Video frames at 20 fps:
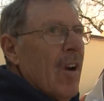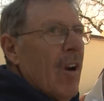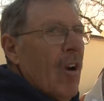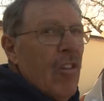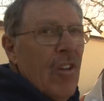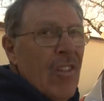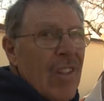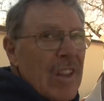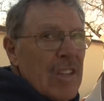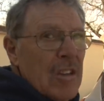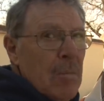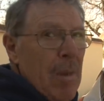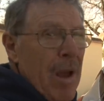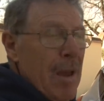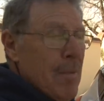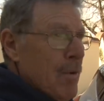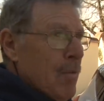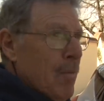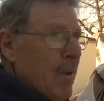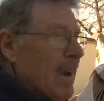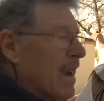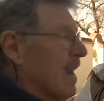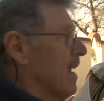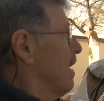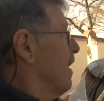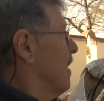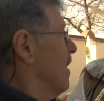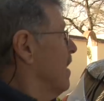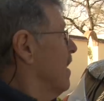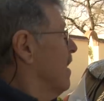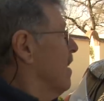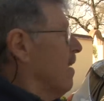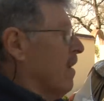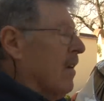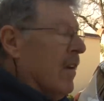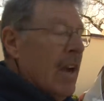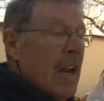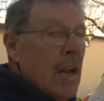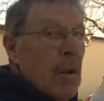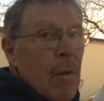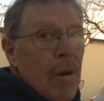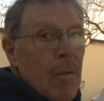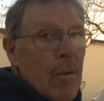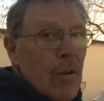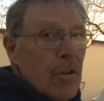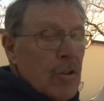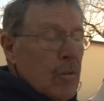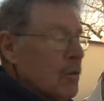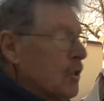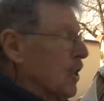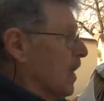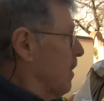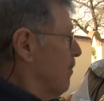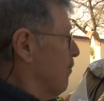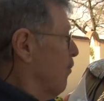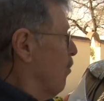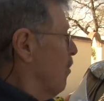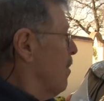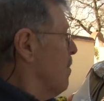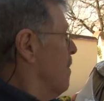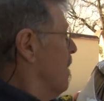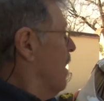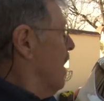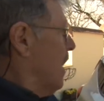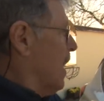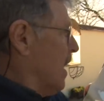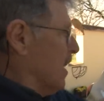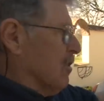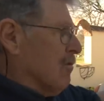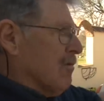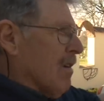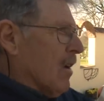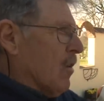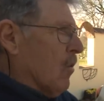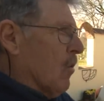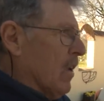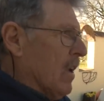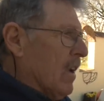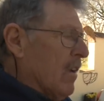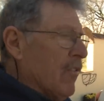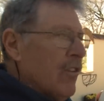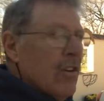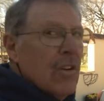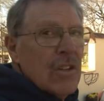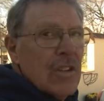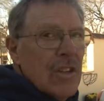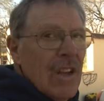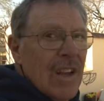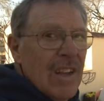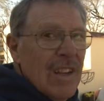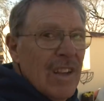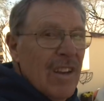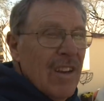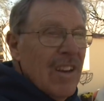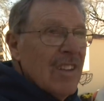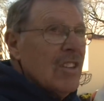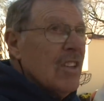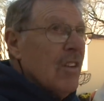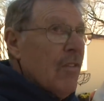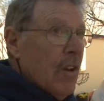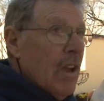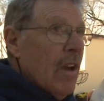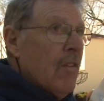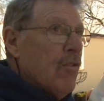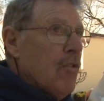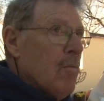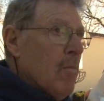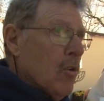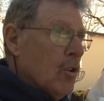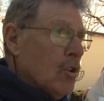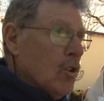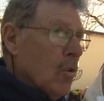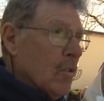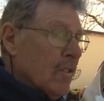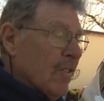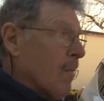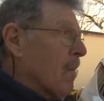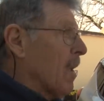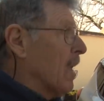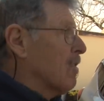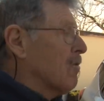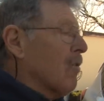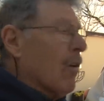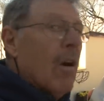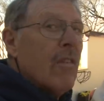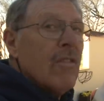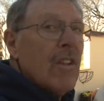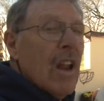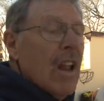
I think that's a baby one. Anyway, we've got some chicken for him. Let's crack on here first. See if I get a few more shots in later on after